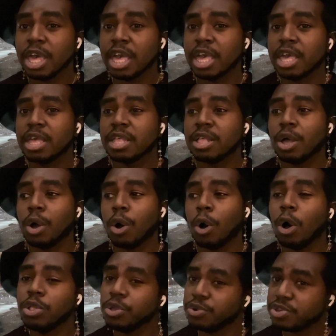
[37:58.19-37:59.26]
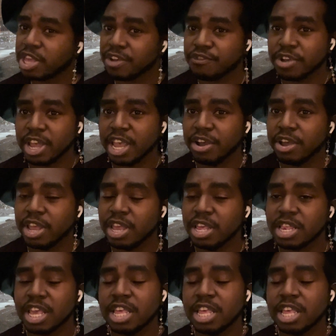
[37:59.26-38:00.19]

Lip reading: in all those different areas.